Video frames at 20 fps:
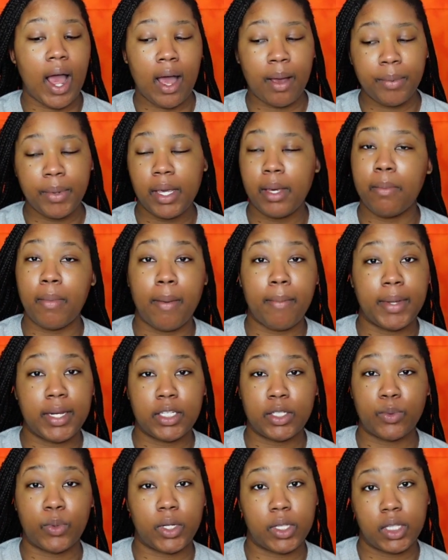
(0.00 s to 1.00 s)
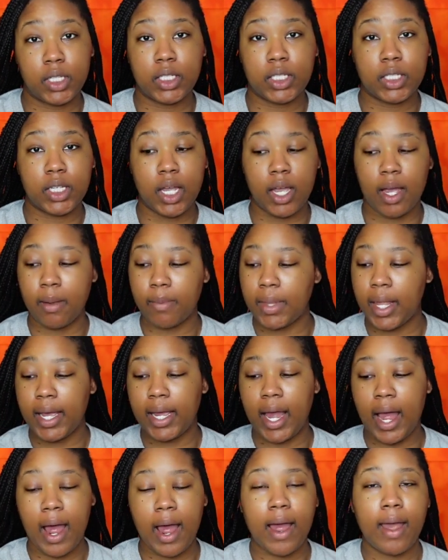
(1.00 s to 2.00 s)
I'm getting my money's worth this time.
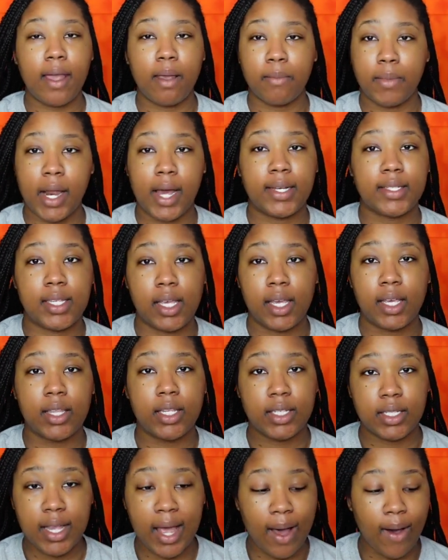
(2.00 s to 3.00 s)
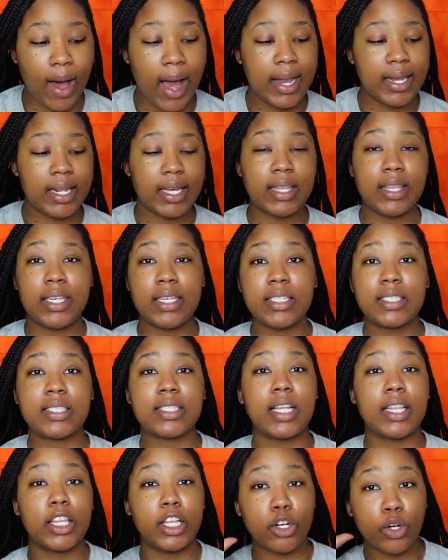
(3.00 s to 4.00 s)
Like, I am not taking these out. I need these
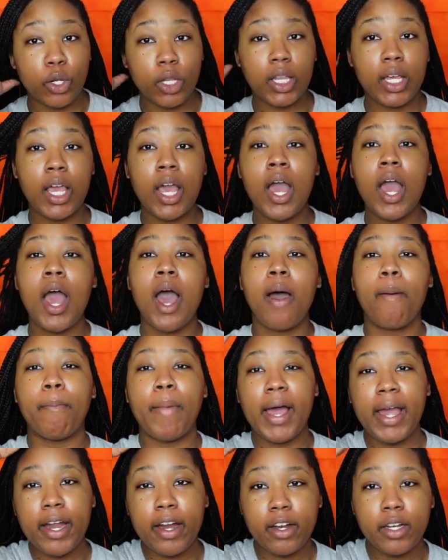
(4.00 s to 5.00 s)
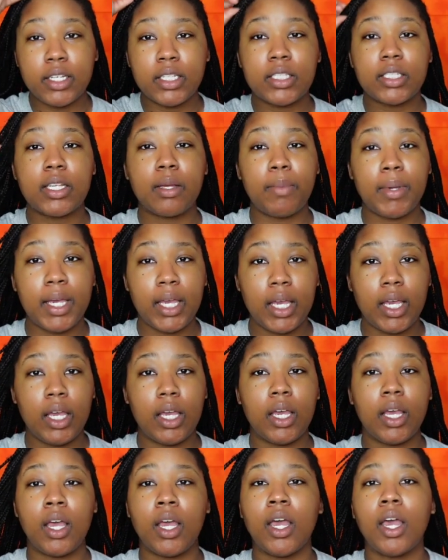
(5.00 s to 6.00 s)
to literally, my hair needs to
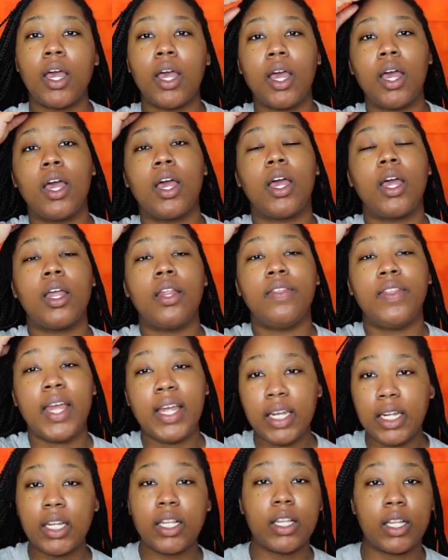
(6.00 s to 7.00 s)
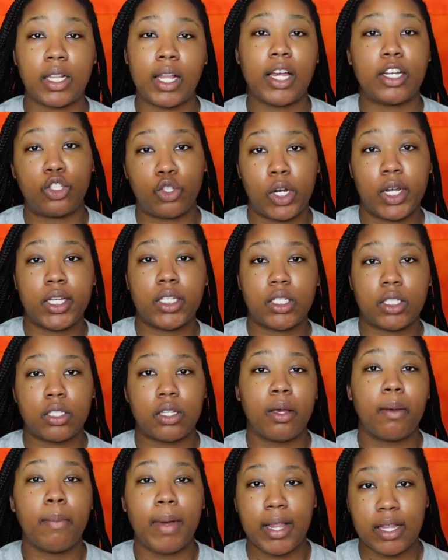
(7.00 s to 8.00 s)
be, they need to look like dreads
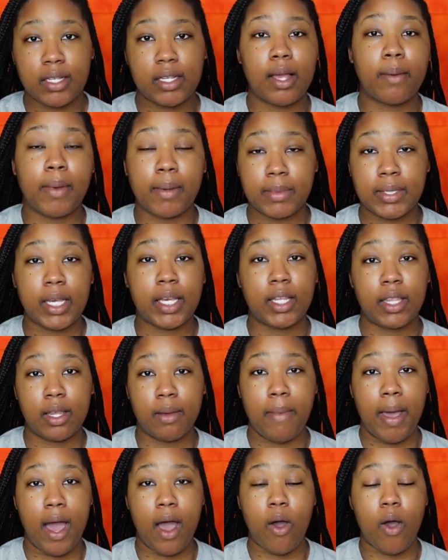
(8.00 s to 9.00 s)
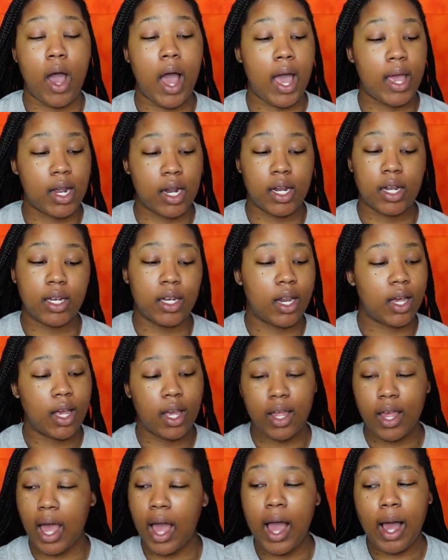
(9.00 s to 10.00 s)
by the time I'm taking them out. And
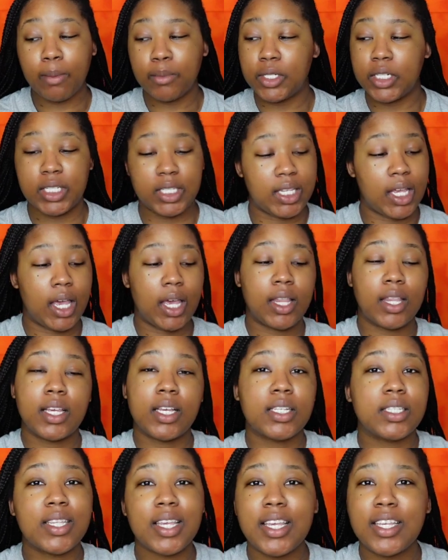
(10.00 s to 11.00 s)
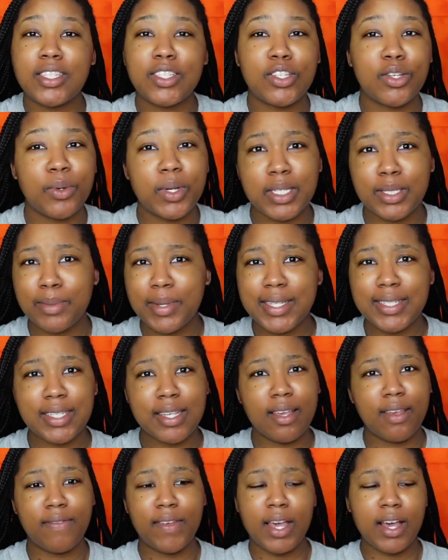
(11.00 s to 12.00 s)
I'm just saying, because it's too
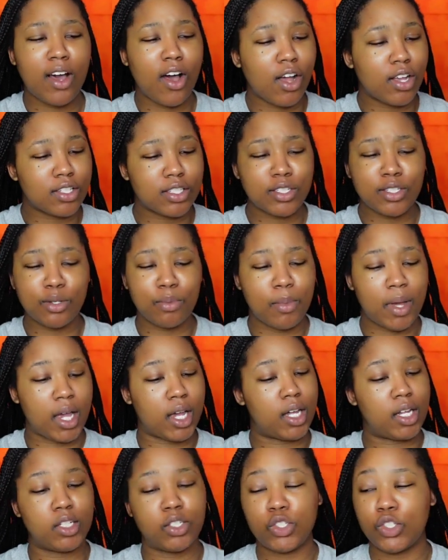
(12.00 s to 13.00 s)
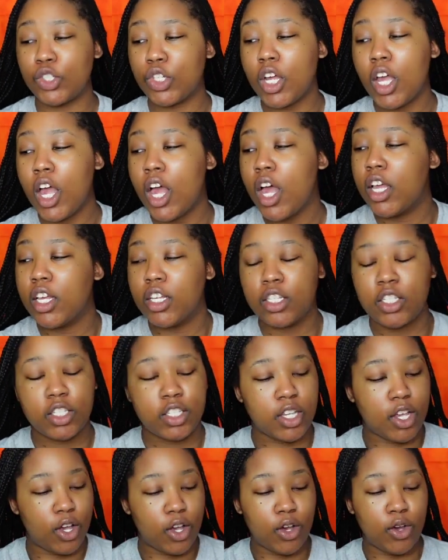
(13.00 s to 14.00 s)
expensive. It costs too much.
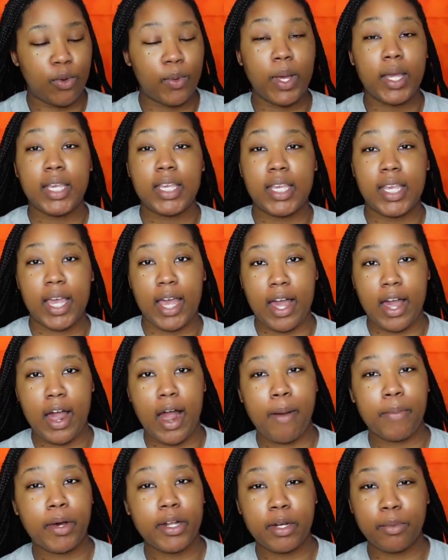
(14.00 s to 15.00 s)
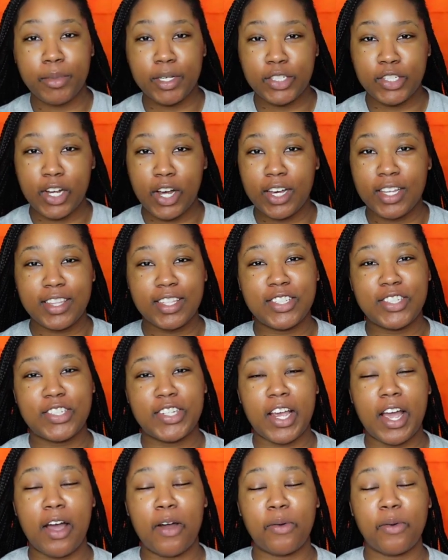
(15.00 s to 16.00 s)
So yeah, I'm gonna meet y'all in the
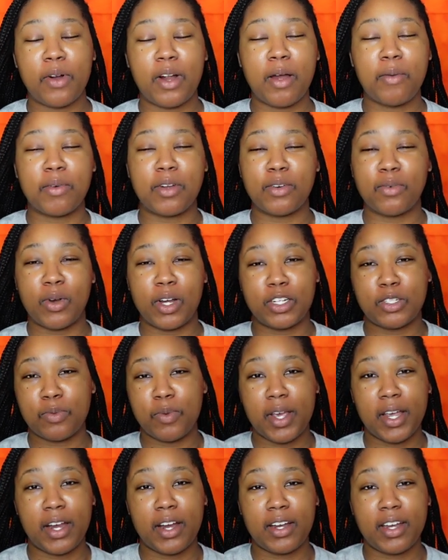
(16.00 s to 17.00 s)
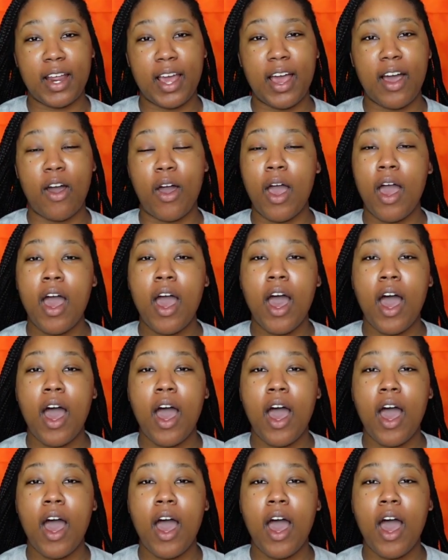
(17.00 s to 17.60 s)
shower. I'm gonna wash my hair now.